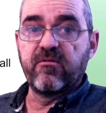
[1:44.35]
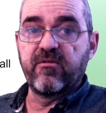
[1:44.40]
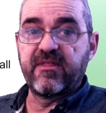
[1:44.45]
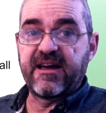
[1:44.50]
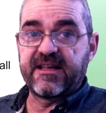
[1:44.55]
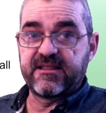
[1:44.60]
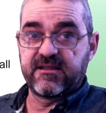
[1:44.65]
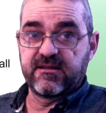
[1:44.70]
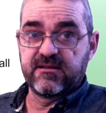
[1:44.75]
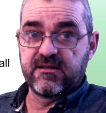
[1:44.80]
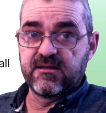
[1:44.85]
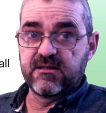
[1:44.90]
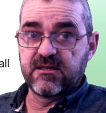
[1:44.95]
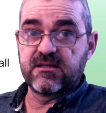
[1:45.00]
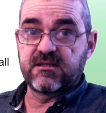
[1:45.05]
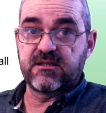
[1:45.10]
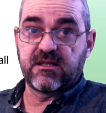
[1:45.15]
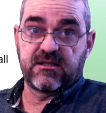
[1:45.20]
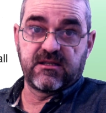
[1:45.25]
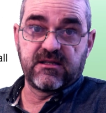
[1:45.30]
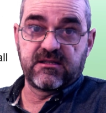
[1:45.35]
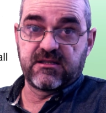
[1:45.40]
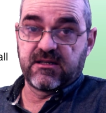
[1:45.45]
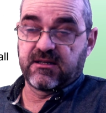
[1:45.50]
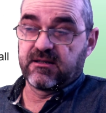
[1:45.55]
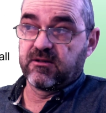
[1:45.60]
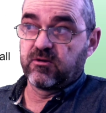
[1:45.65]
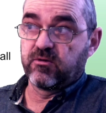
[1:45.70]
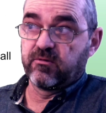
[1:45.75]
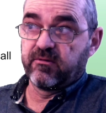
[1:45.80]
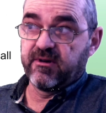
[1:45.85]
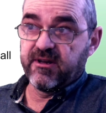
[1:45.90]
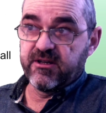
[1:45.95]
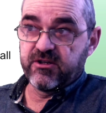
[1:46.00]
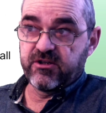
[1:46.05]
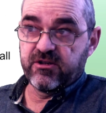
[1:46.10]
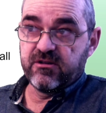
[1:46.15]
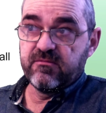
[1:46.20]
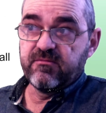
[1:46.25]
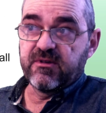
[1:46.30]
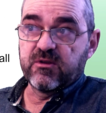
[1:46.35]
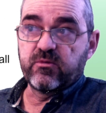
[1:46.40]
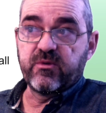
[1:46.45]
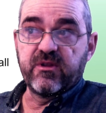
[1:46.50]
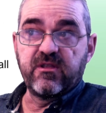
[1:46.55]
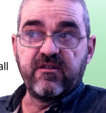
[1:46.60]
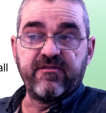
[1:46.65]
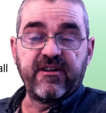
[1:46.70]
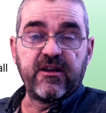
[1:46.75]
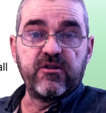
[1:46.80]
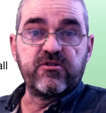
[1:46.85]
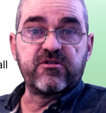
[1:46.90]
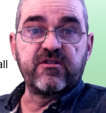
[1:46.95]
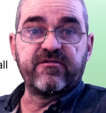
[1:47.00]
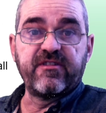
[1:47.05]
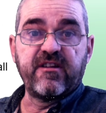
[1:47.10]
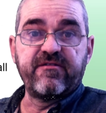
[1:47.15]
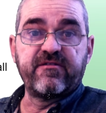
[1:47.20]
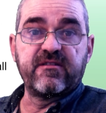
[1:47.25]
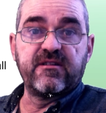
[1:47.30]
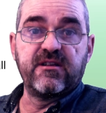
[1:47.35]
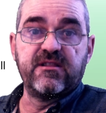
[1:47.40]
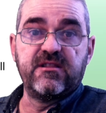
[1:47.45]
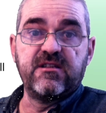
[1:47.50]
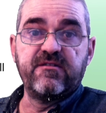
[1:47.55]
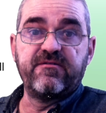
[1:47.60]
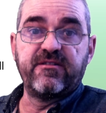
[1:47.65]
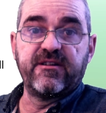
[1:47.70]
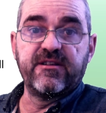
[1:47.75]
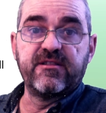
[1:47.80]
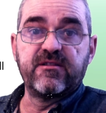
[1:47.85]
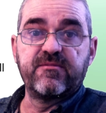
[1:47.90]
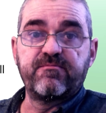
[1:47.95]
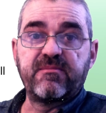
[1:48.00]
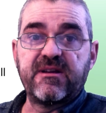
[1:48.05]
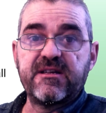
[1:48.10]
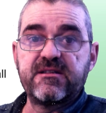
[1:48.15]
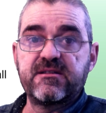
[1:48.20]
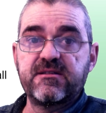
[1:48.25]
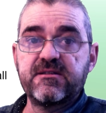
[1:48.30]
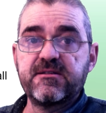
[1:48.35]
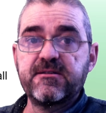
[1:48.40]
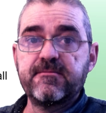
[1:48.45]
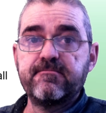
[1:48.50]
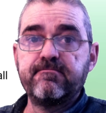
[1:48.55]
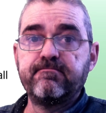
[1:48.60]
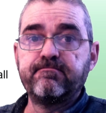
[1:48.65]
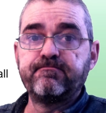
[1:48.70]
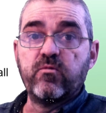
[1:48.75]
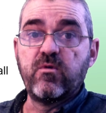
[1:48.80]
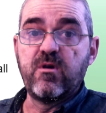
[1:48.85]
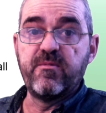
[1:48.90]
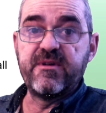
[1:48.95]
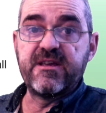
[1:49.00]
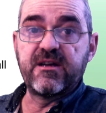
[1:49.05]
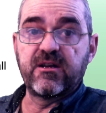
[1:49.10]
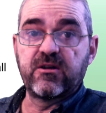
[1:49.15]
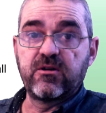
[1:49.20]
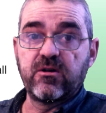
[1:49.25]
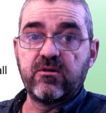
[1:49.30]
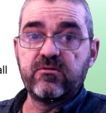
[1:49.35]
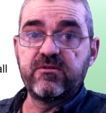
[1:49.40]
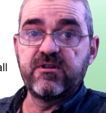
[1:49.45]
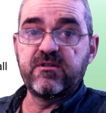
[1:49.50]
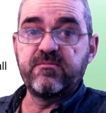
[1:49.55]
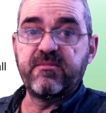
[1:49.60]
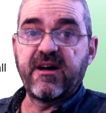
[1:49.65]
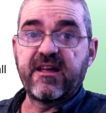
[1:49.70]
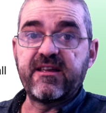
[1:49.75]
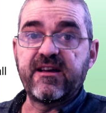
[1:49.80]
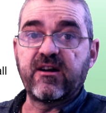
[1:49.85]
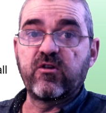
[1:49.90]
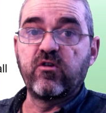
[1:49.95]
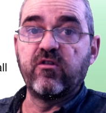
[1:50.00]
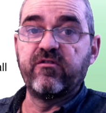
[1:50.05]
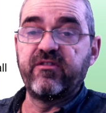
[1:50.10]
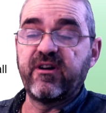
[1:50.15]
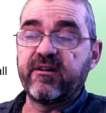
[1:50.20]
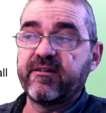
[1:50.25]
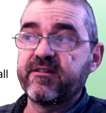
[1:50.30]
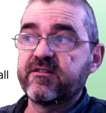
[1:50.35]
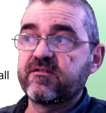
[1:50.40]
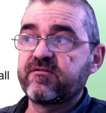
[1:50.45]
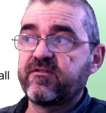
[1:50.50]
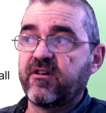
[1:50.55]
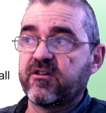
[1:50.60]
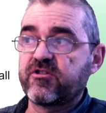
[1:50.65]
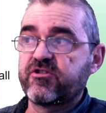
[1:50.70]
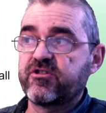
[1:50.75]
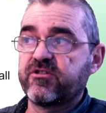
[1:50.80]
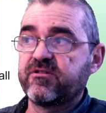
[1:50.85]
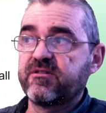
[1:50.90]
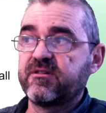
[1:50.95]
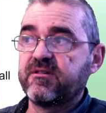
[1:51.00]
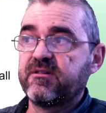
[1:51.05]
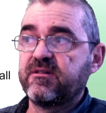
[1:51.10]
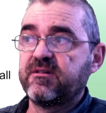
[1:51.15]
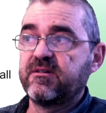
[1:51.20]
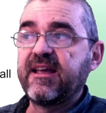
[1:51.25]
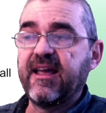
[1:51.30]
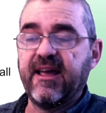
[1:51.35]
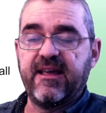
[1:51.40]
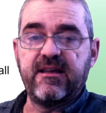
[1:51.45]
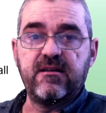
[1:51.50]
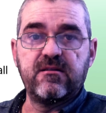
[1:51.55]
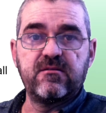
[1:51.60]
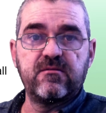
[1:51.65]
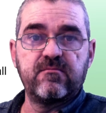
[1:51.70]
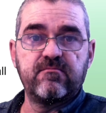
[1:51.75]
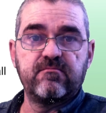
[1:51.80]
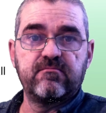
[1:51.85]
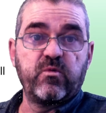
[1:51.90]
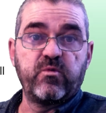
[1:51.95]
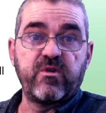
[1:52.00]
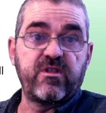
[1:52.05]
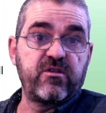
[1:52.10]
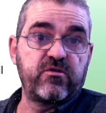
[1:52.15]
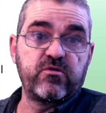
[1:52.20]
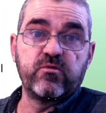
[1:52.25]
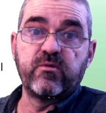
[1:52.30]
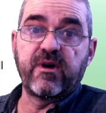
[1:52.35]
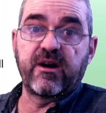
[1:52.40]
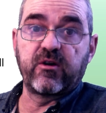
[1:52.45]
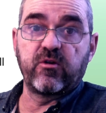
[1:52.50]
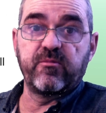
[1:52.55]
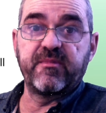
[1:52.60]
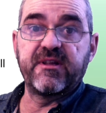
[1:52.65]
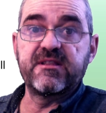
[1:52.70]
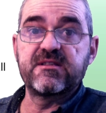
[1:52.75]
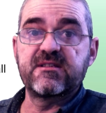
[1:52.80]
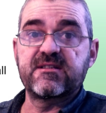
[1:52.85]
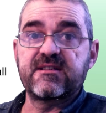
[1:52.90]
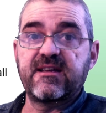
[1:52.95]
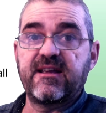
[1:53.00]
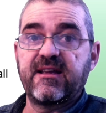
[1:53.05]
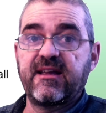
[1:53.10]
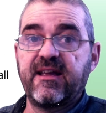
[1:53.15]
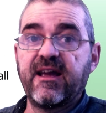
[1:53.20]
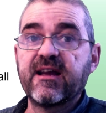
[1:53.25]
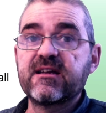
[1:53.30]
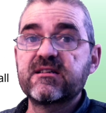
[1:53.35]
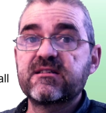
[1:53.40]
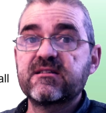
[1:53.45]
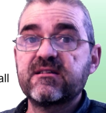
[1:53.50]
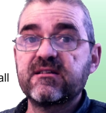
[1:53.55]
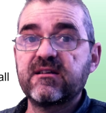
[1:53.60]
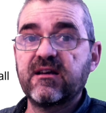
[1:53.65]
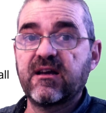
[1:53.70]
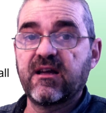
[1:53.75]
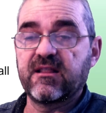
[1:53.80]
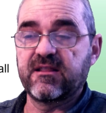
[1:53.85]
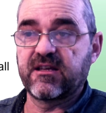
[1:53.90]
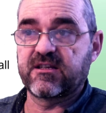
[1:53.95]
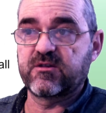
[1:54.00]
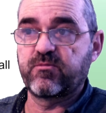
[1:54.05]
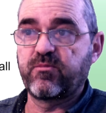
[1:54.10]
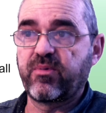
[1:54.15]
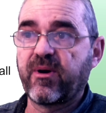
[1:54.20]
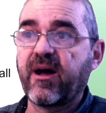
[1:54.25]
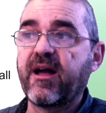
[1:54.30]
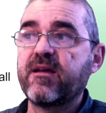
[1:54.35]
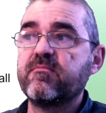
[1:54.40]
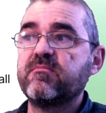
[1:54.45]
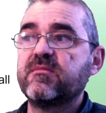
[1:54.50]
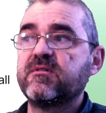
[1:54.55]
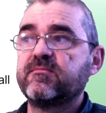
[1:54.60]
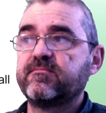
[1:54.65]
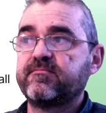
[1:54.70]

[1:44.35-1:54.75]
That statistical correlation between the values of f at different places will be encoded by a covariance function k with two arguments, x and x prime.